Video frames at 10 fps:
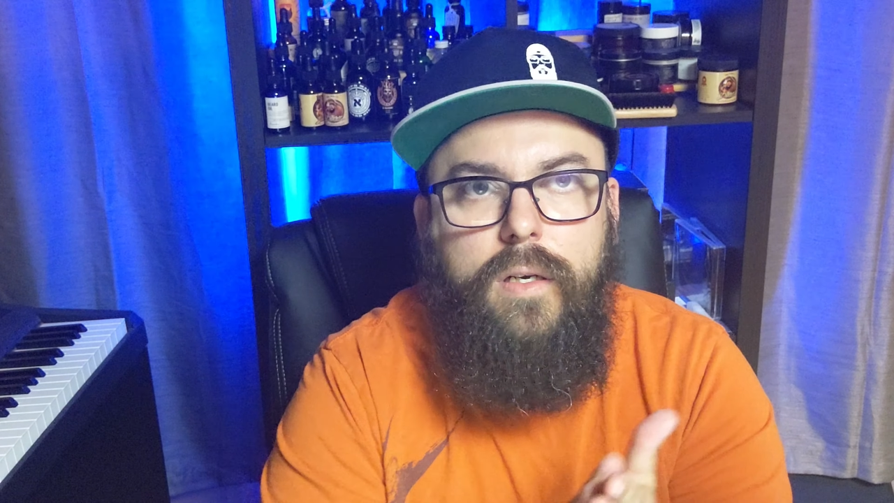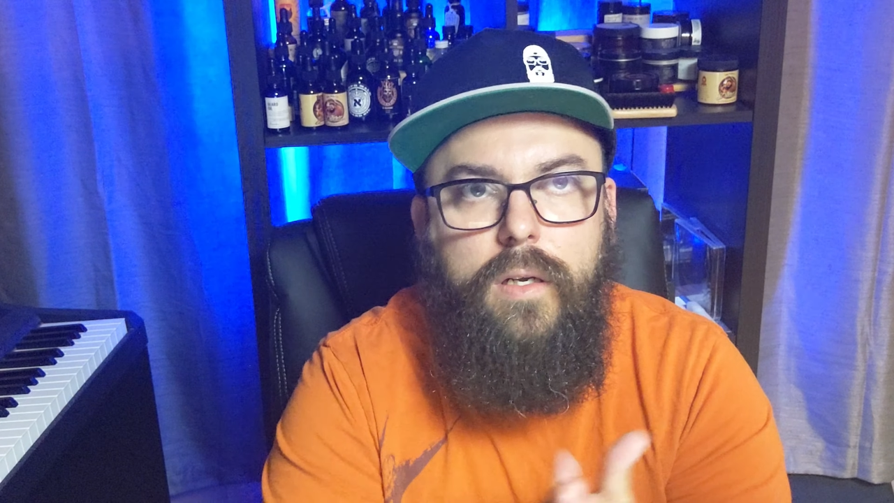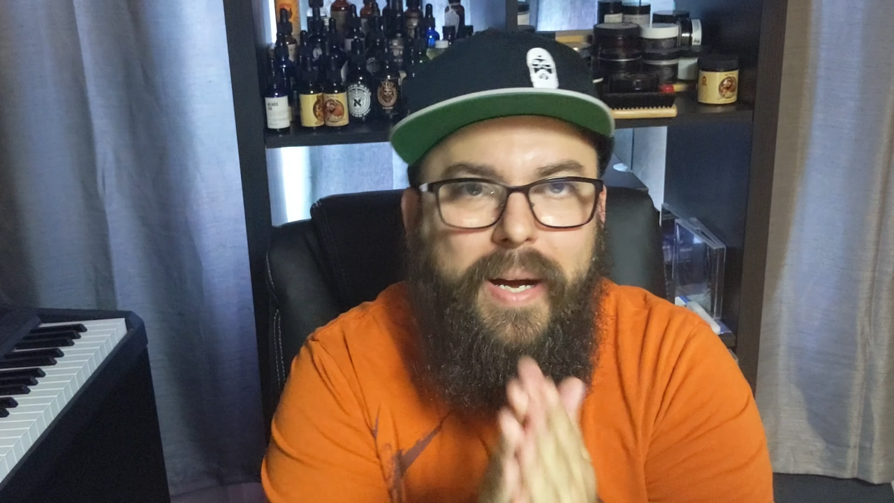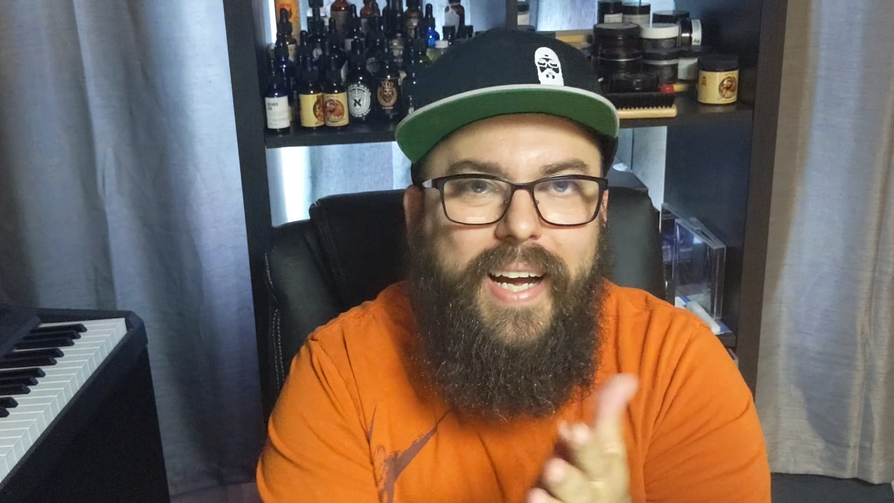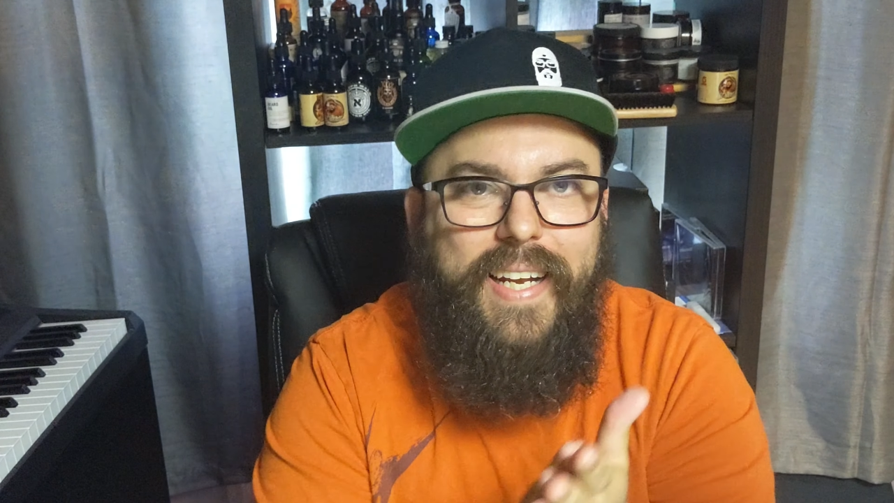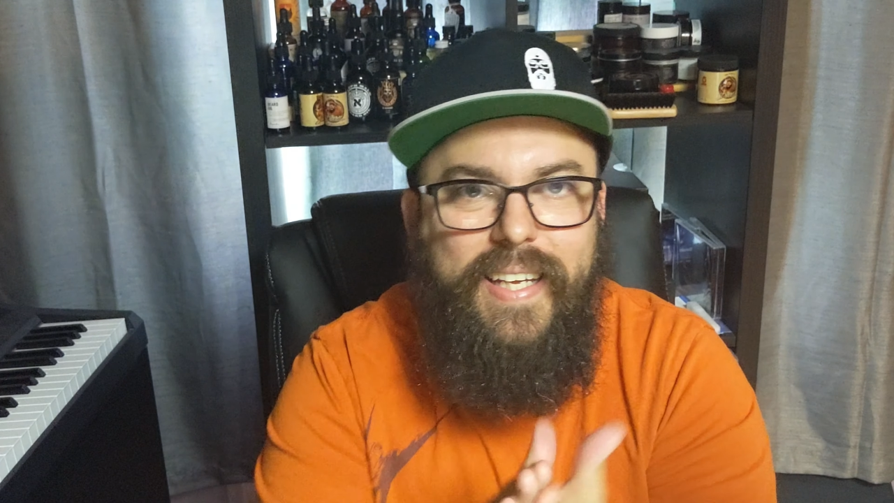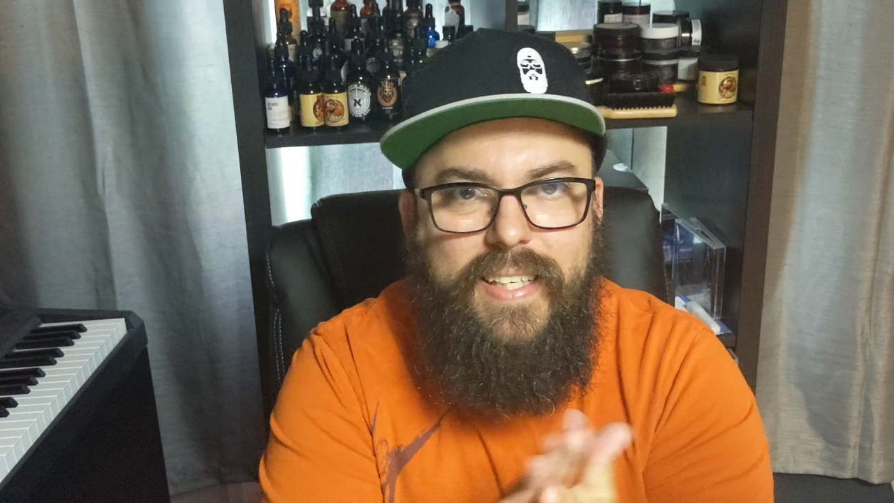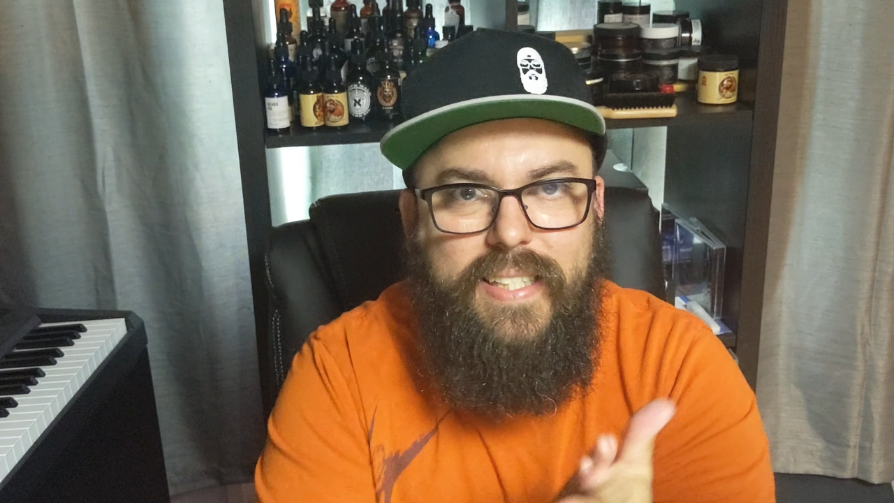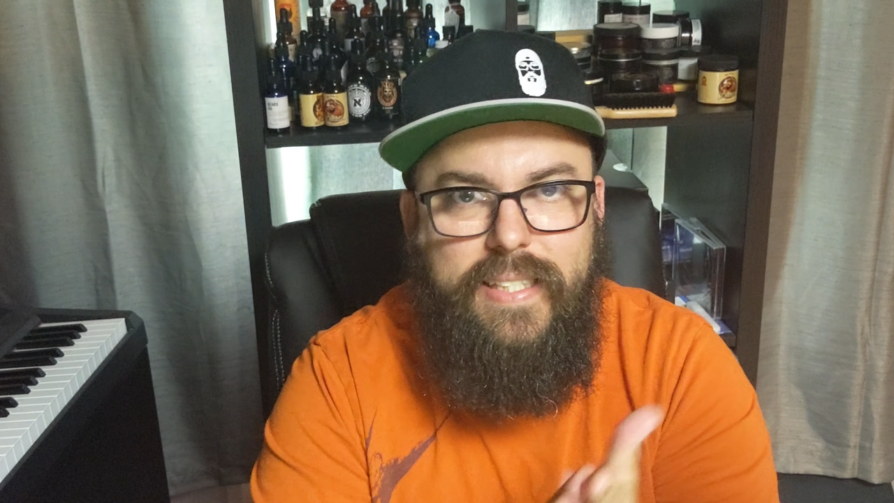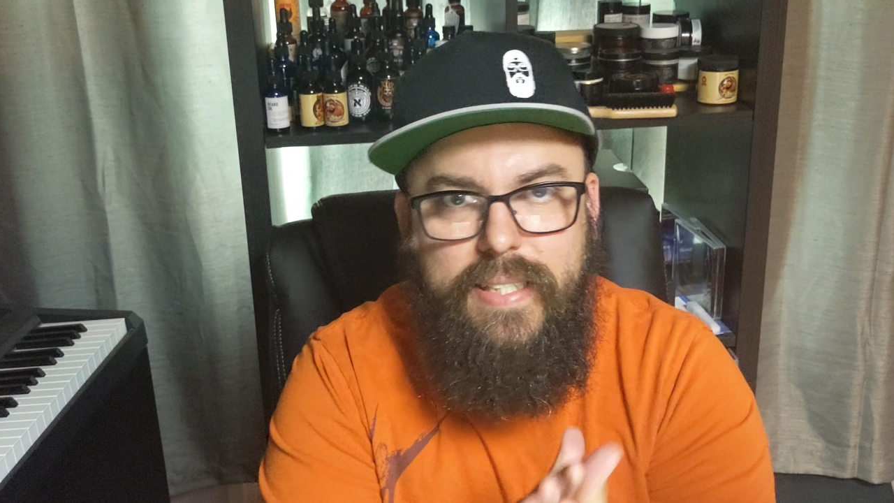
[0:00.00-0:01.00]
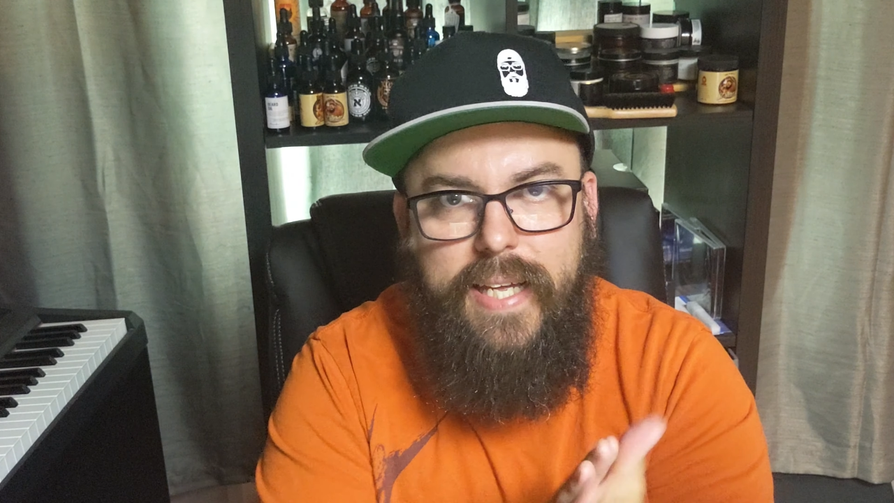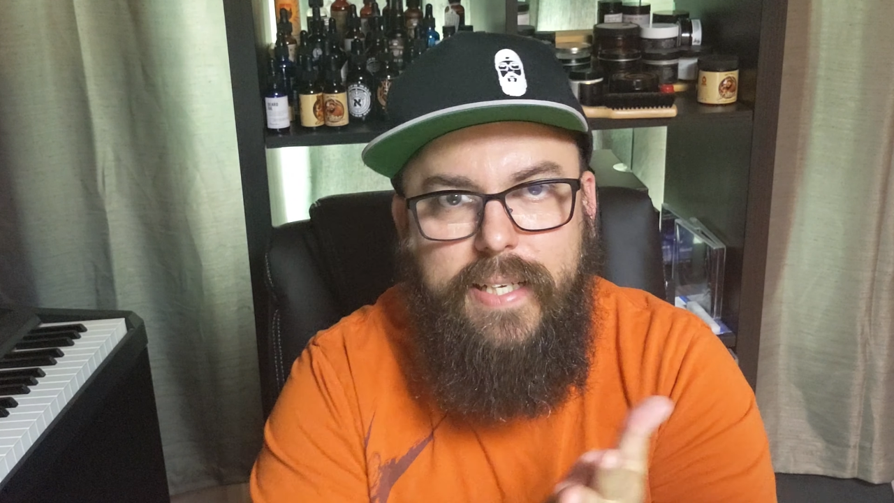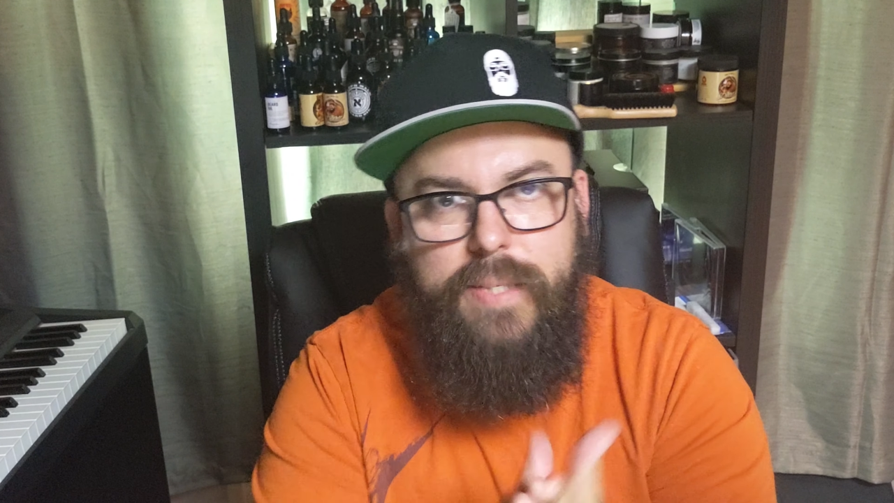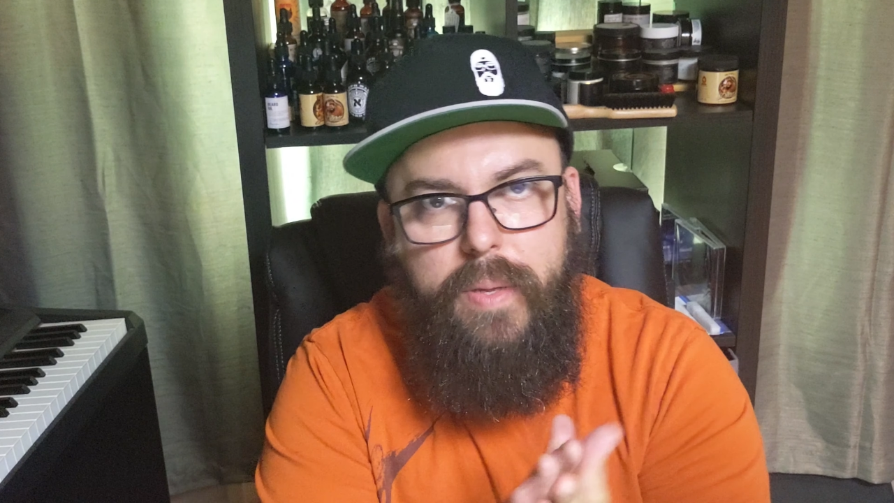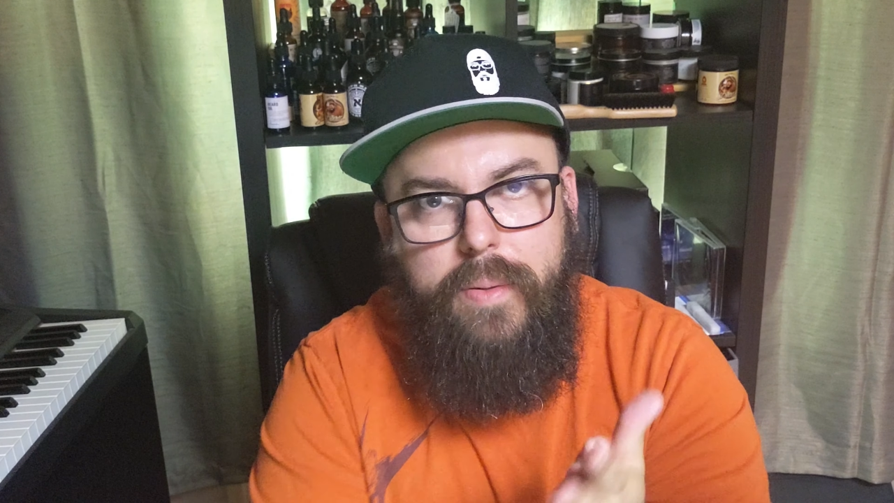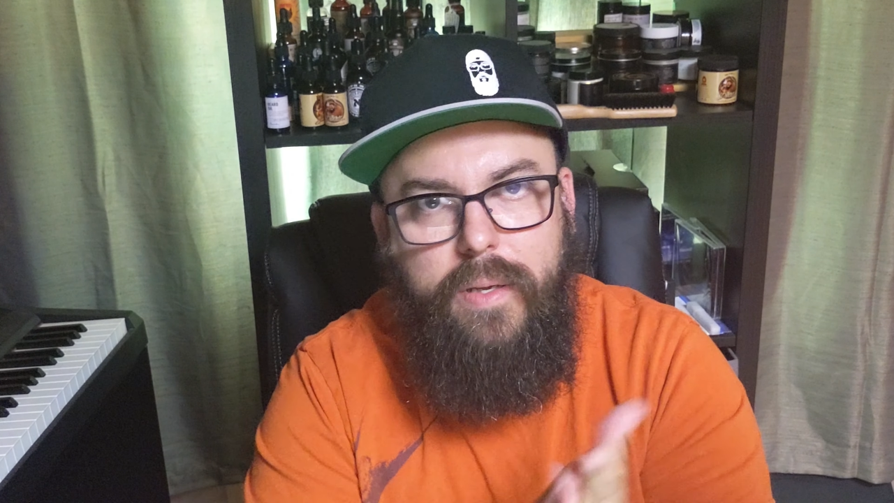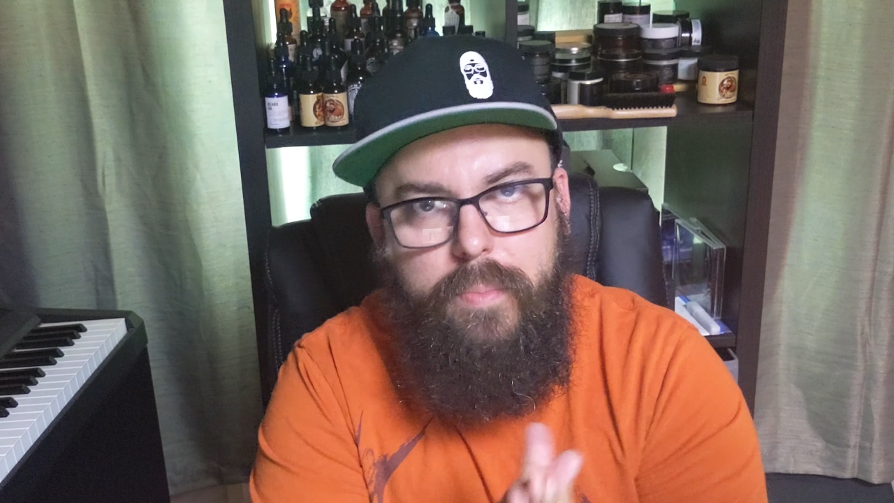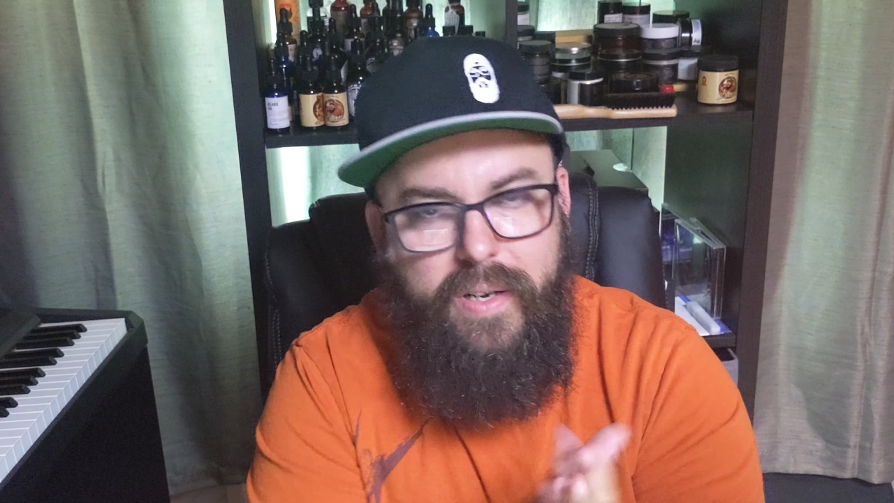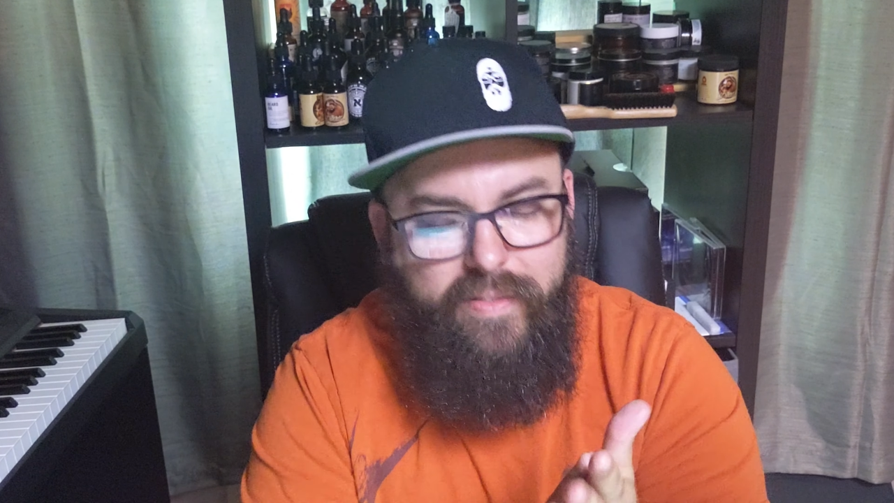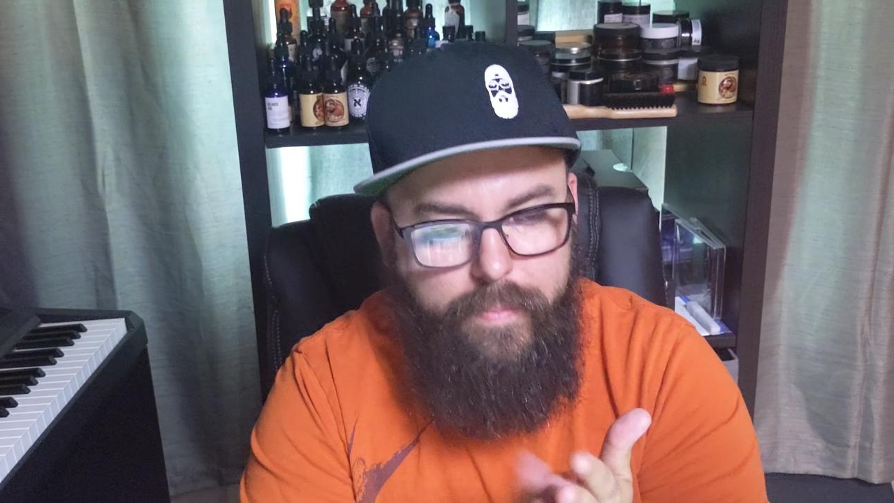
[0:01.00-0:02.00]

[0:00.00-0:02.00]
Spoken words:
piney scent, maybe a little bit of